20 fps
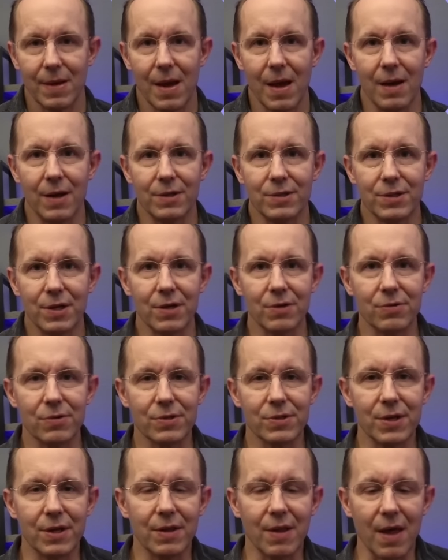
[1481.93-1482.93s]
And it's
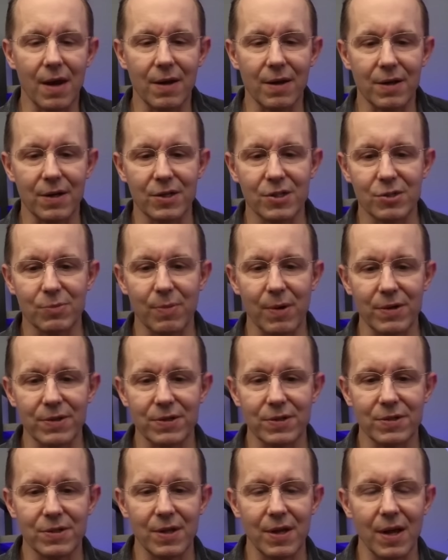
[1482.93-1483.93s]
interesting that it
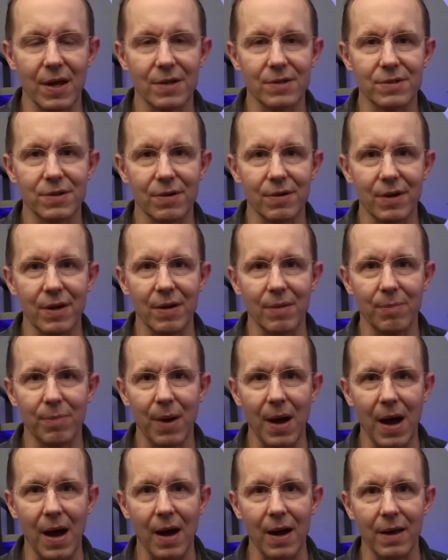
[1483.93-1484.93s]
expresses the answer in
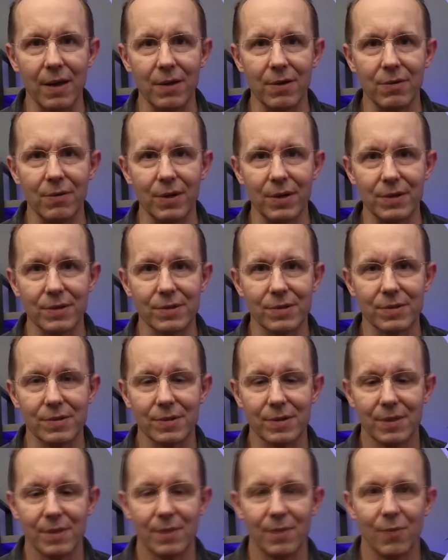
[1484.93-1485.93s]
pi units,
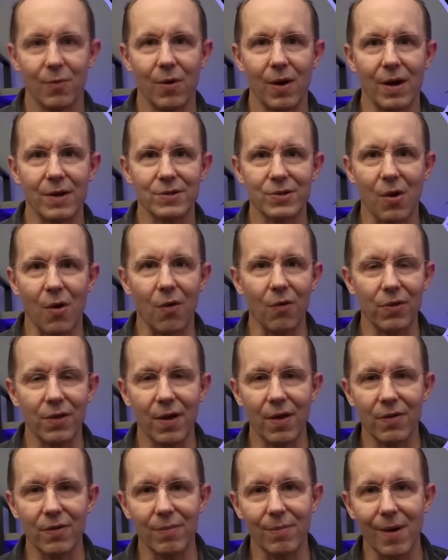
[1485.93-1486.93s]
whereas all
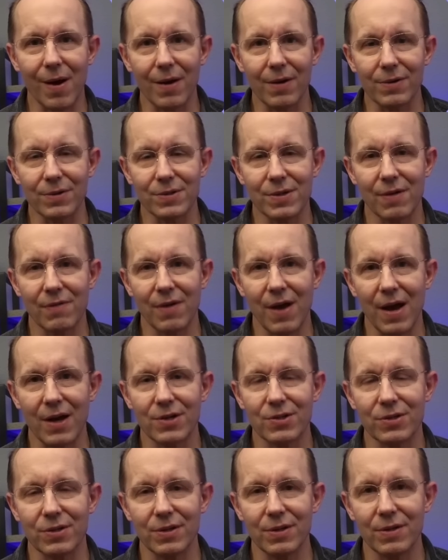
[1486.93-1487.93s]
the other models have
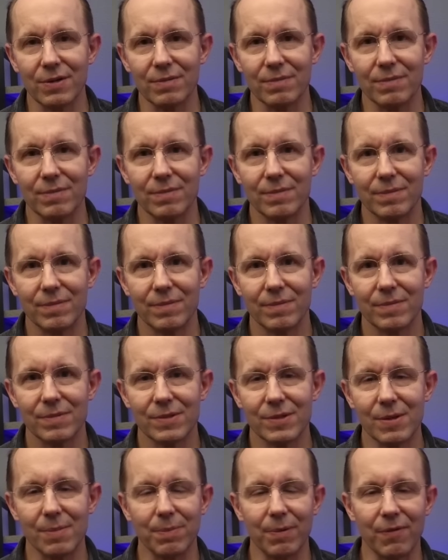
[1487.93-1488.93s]
actually
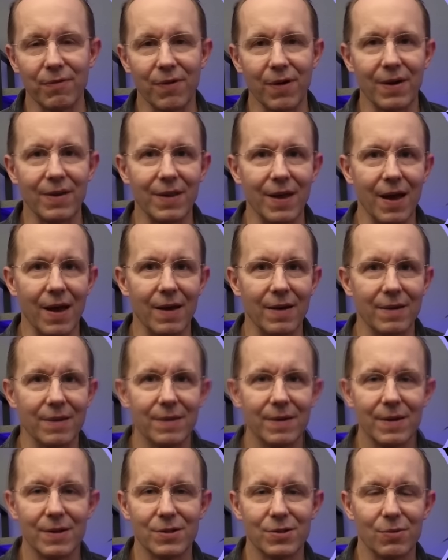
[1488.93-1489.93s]
simplified that
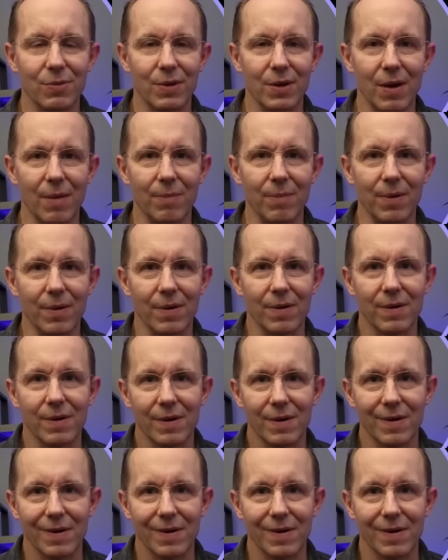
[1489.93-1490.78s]
into a number.